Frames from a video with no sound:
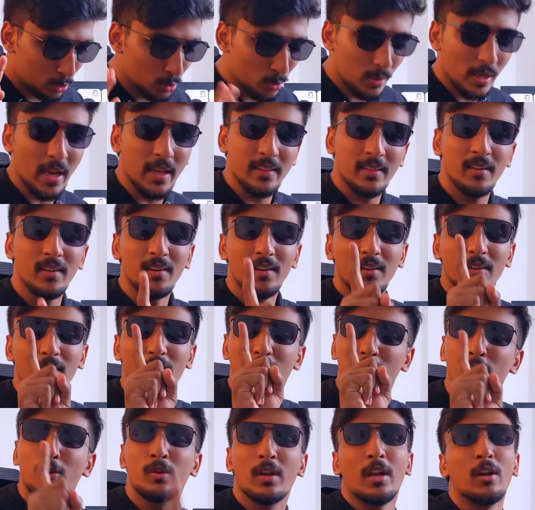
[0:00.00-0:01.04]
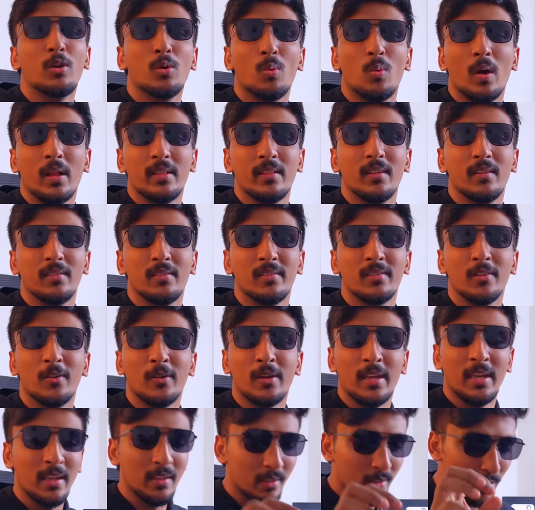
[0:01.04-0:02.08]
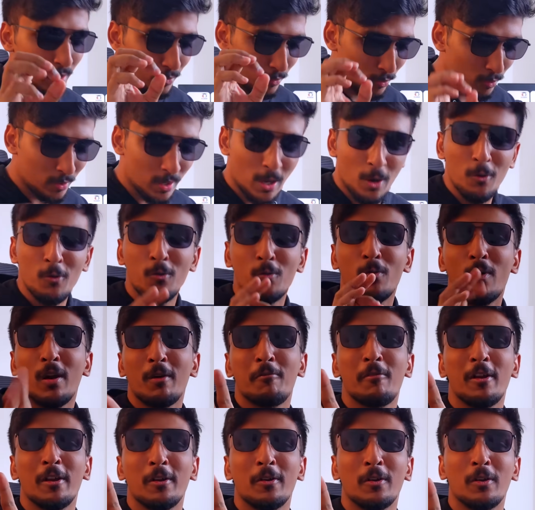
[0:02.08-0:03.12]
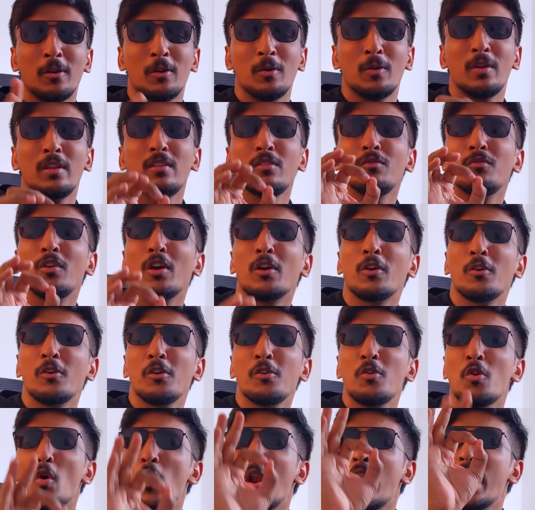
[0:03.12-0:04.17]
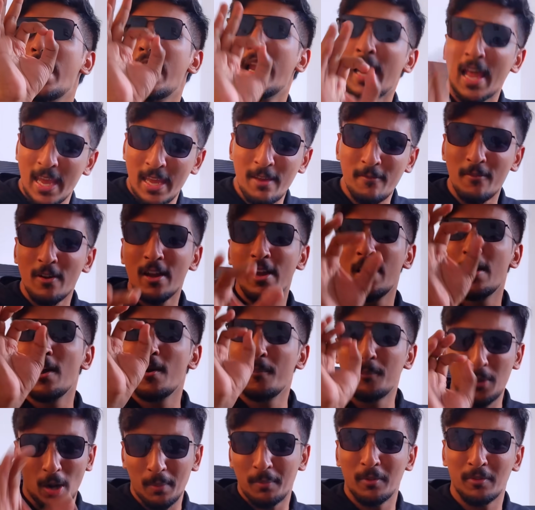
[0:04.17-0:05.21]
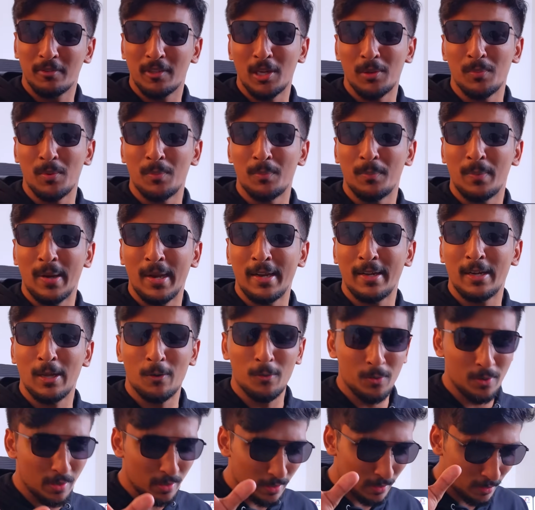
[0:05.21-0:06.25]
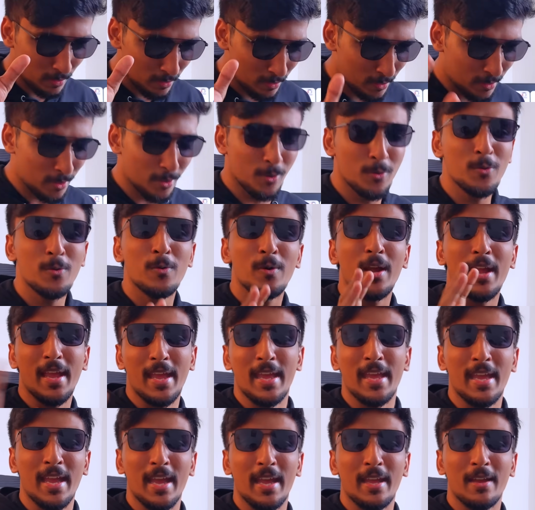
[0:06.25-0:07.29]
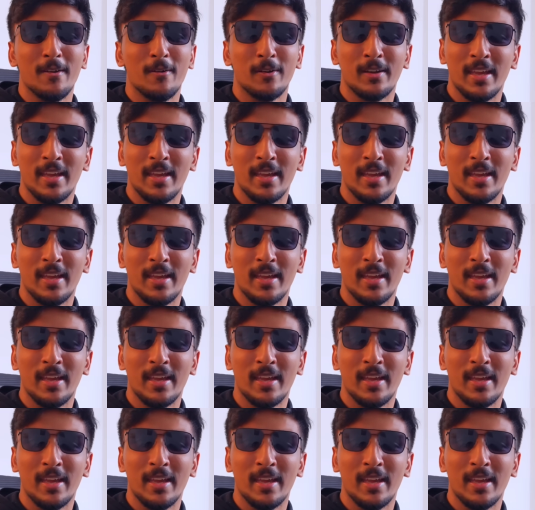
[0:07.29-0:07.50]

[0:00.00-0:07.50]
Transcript: Together you can do wonders. Okay, so now what we are going to do is, we are going to do a live problem statement breakdown through AI.